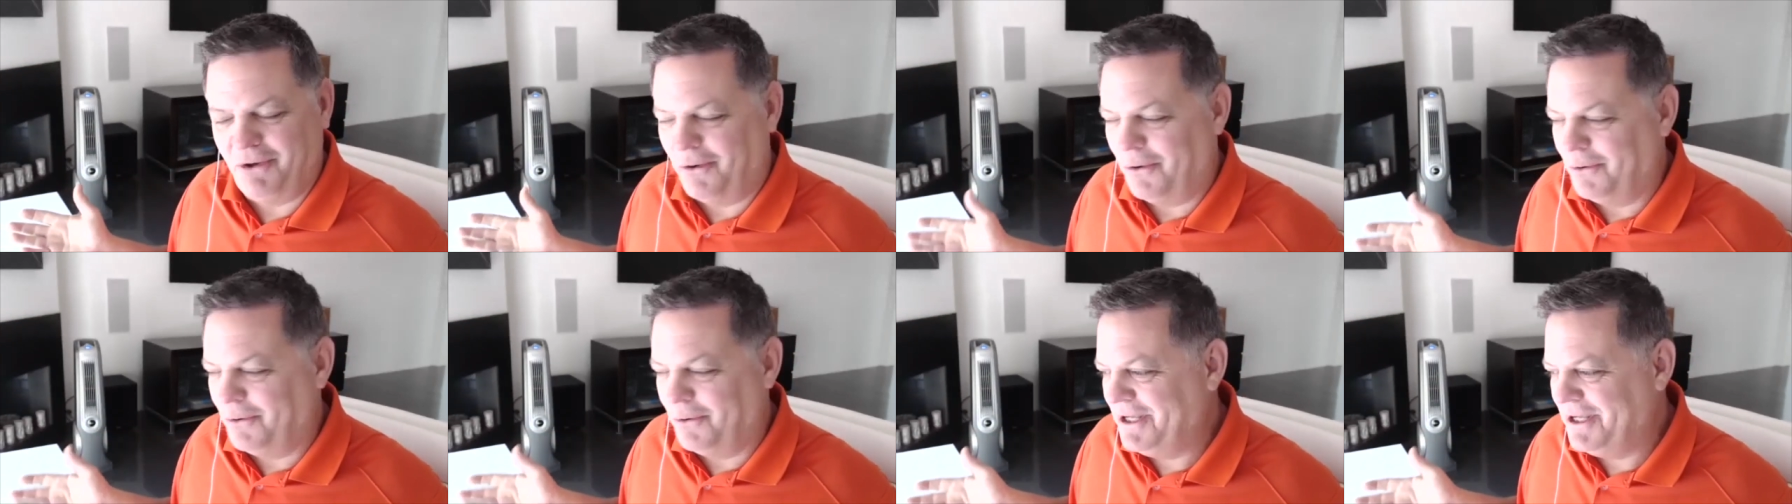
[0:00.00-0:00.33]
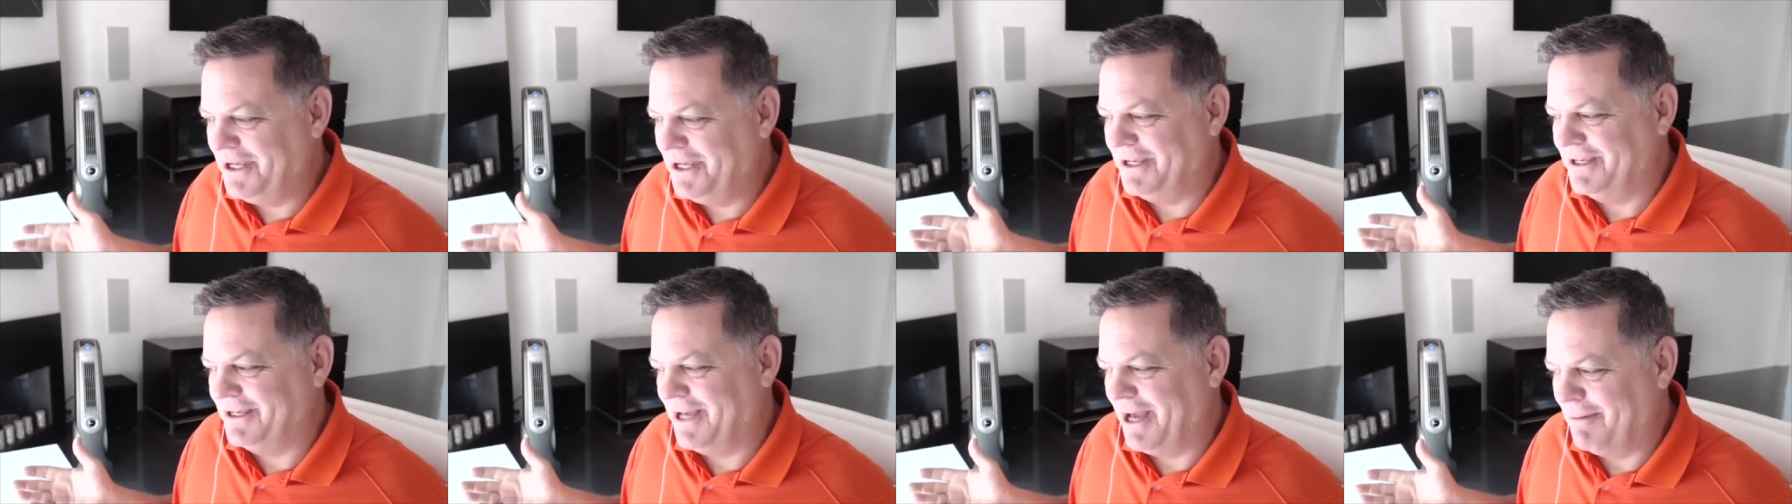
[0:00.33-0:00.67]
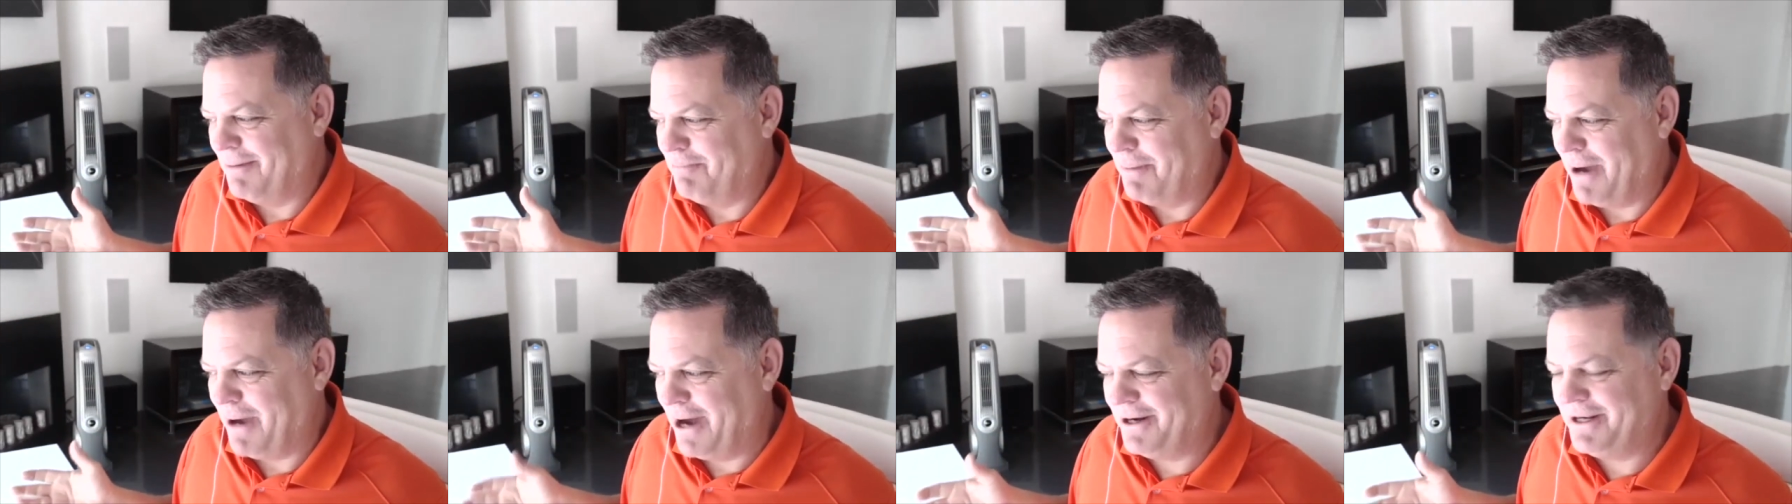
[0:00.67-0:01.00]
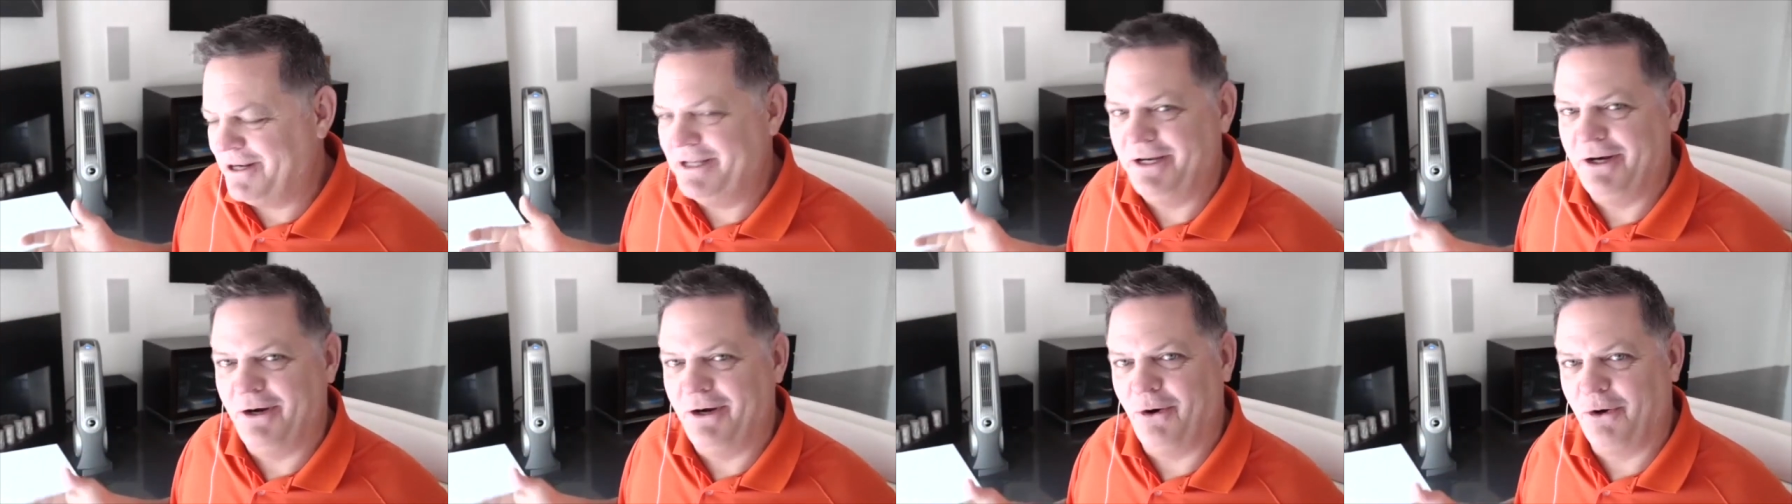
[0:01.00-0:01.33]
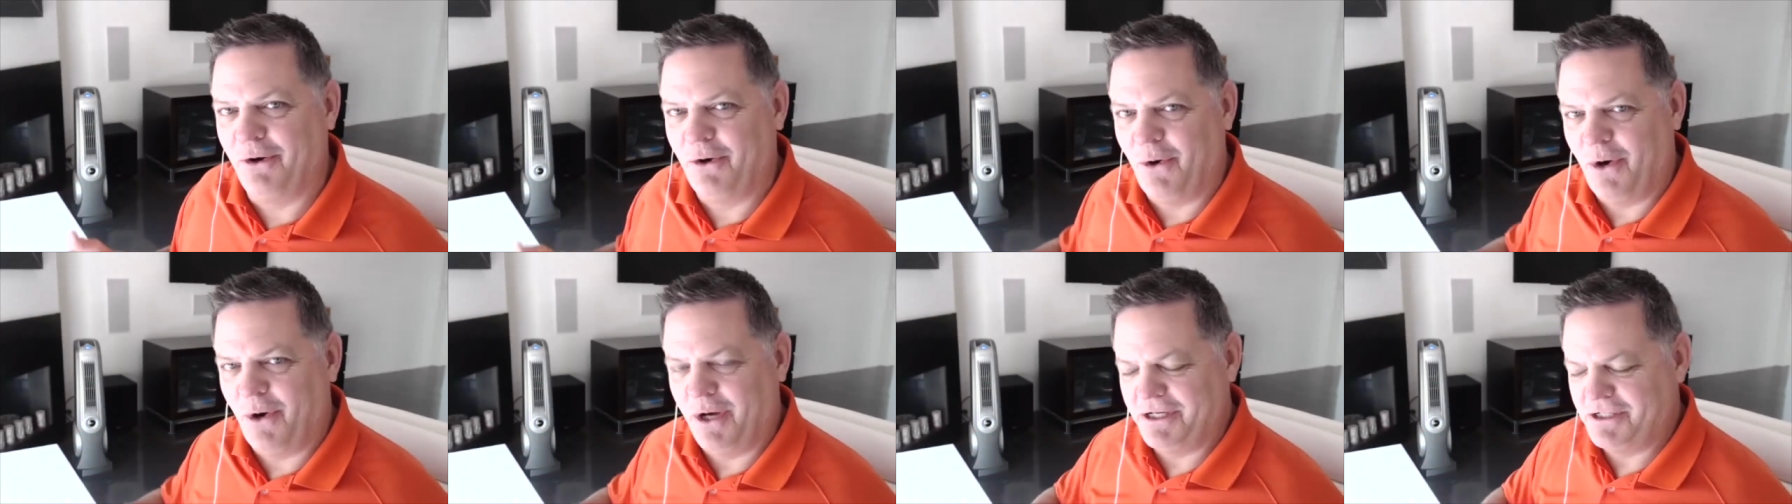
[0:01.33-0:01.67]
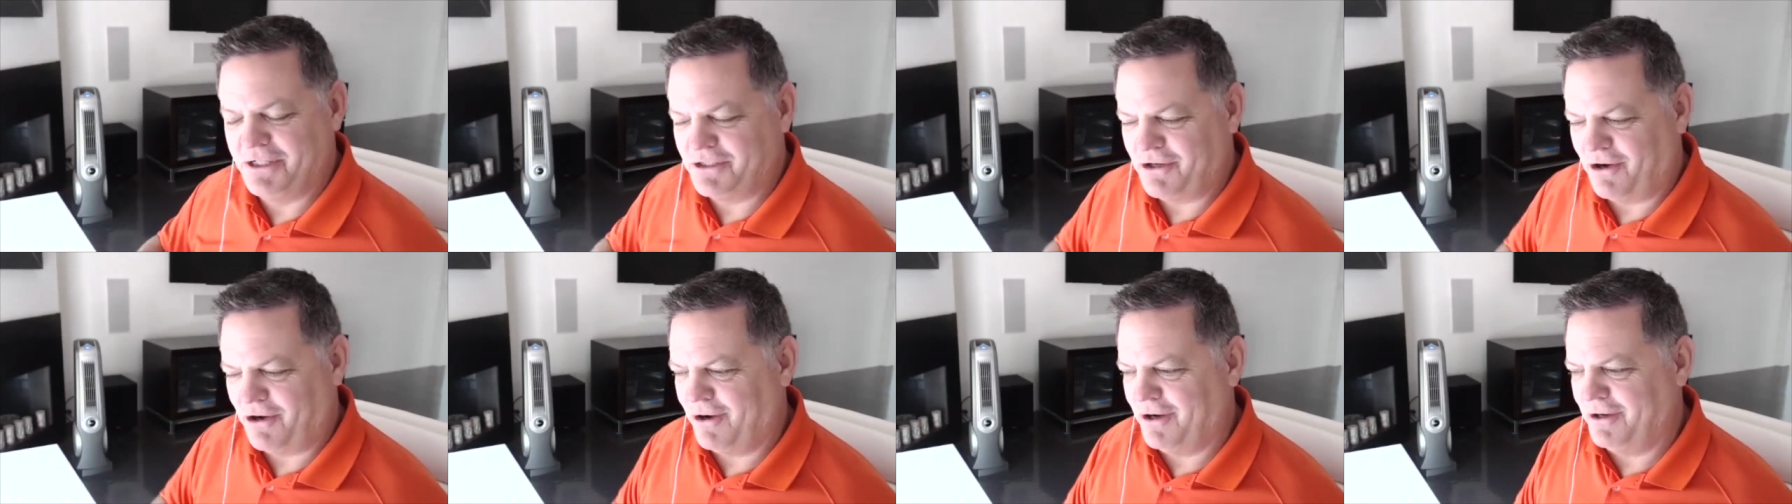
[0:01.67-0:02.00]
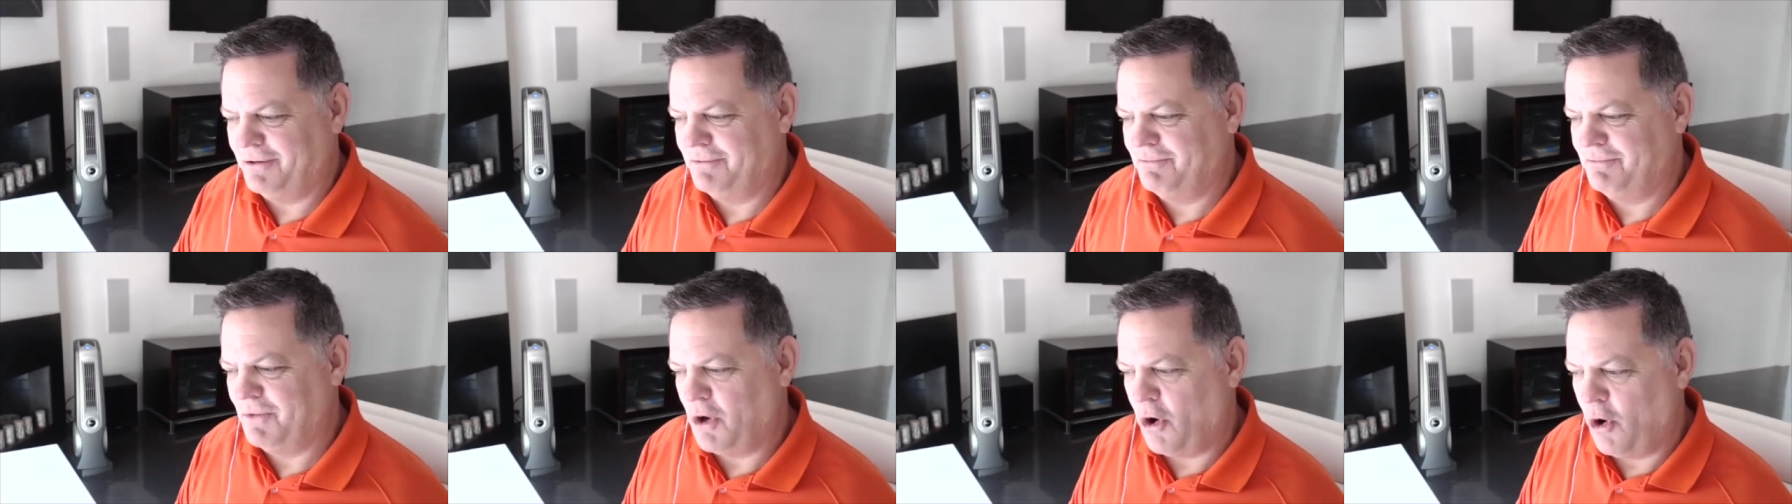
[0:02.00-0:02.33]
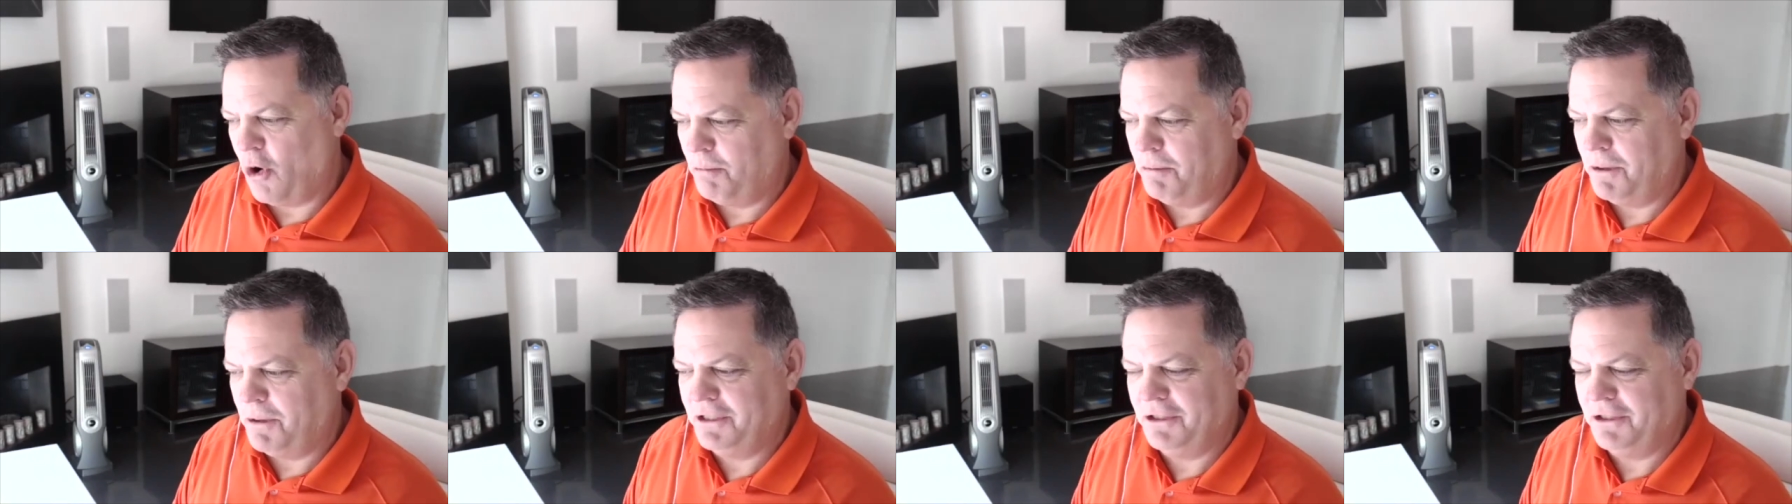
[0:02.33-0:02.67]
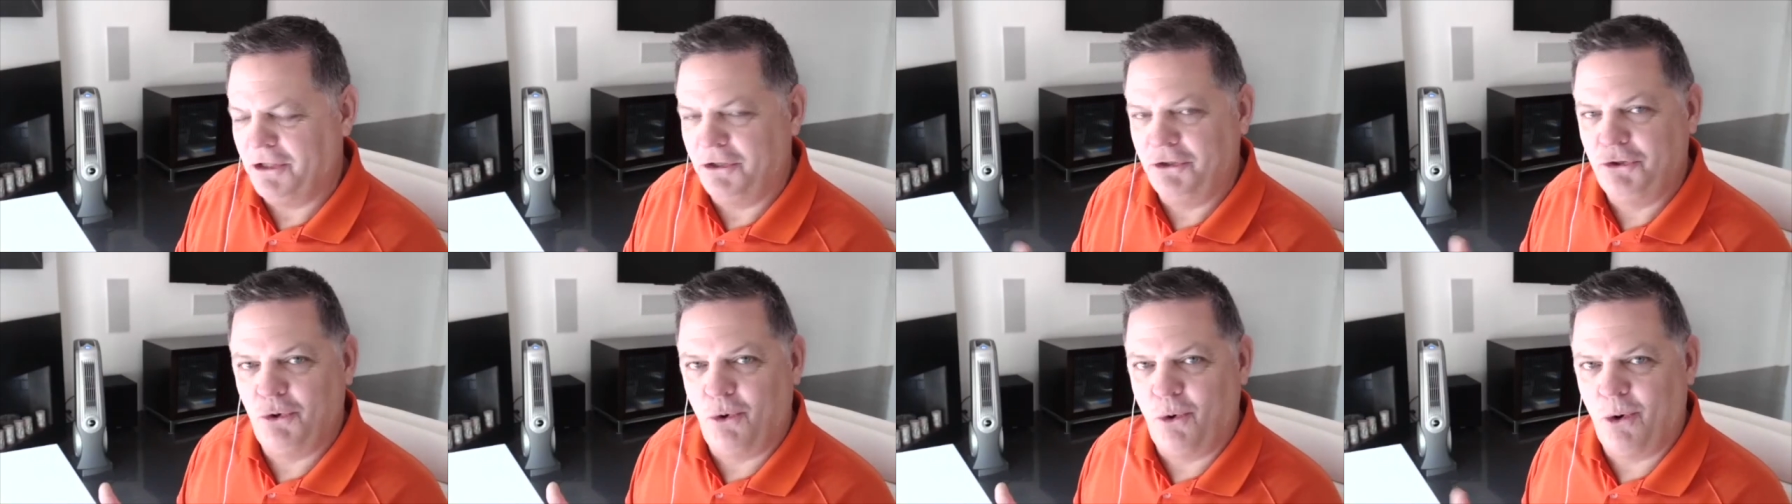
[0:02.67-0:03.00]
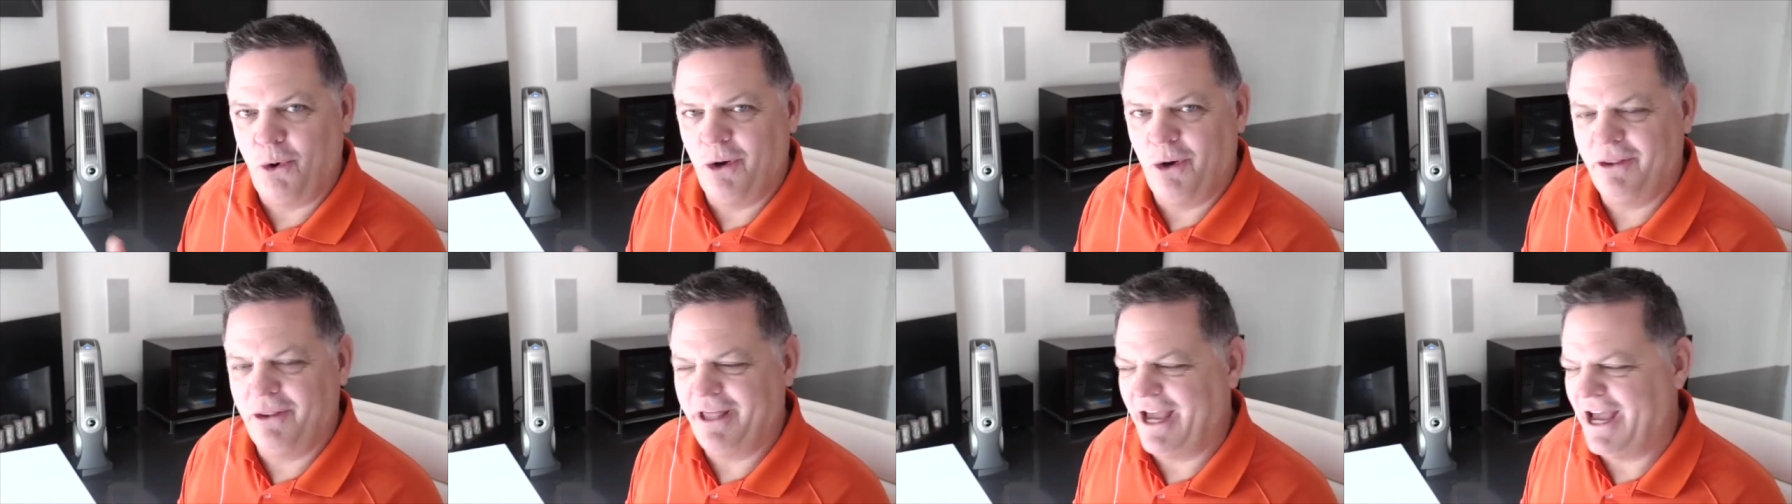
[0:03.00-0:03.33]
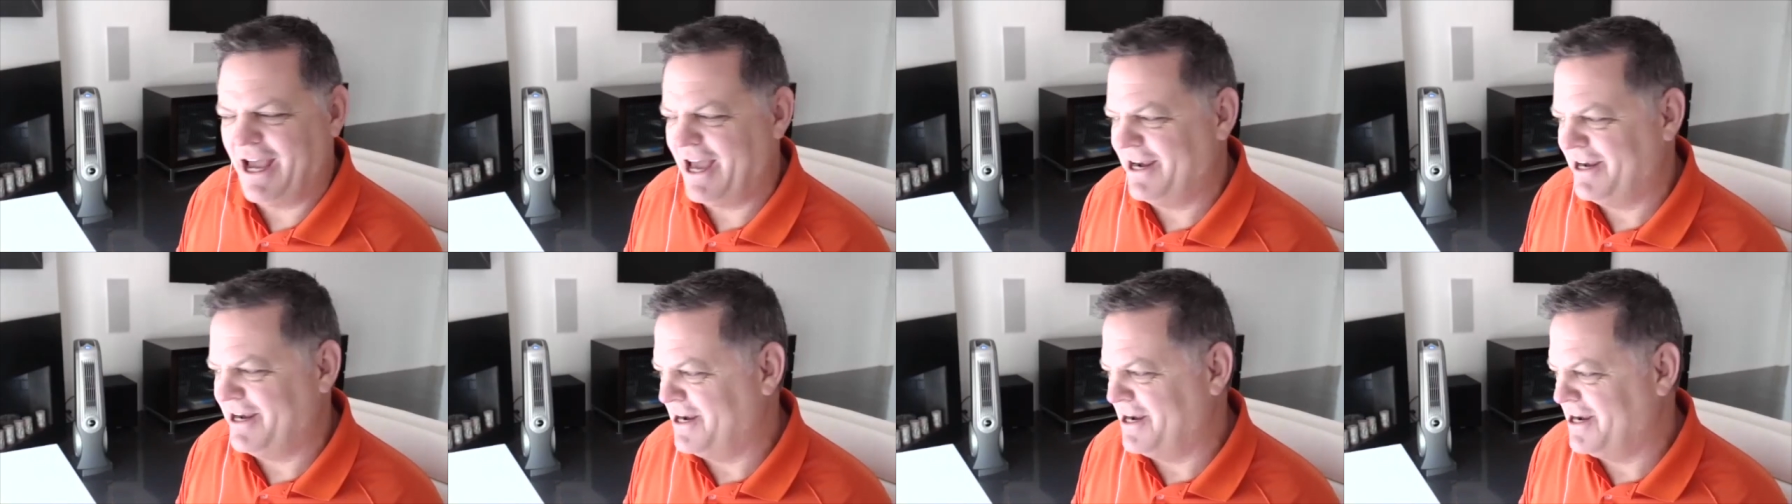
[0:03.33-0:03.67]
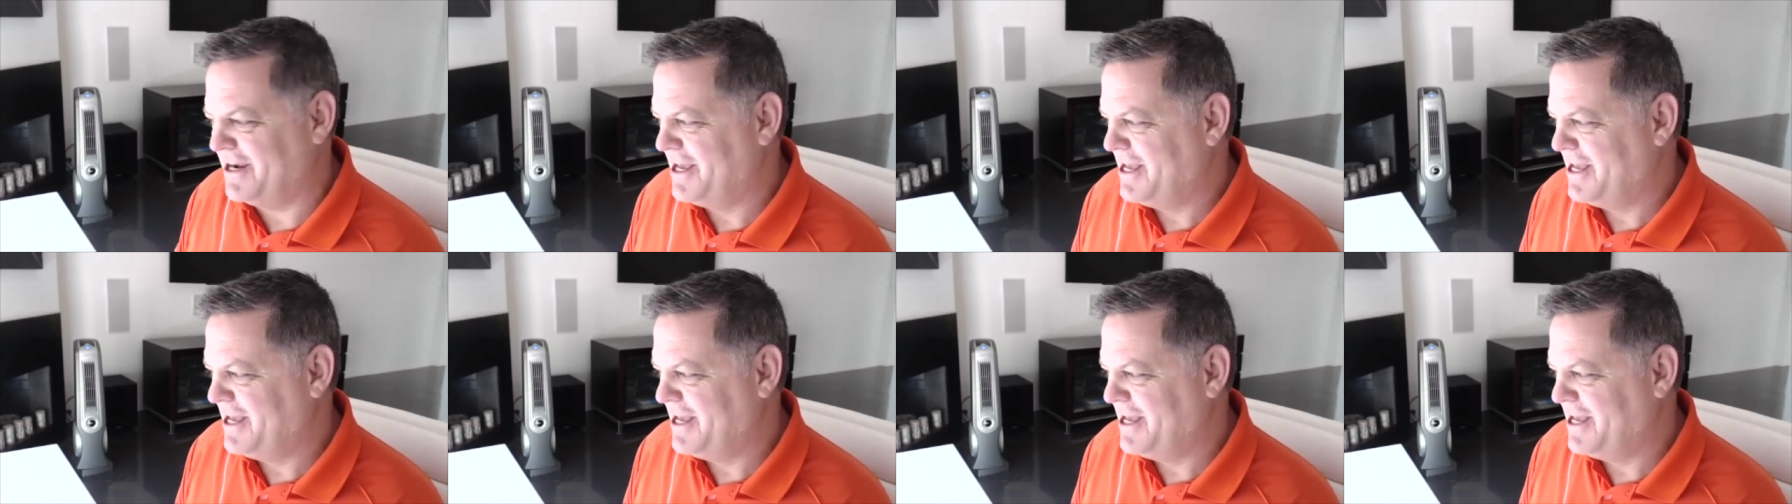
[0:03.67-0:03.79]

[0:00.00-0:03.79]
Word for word: Only about a year ago, I started opening the door to that, and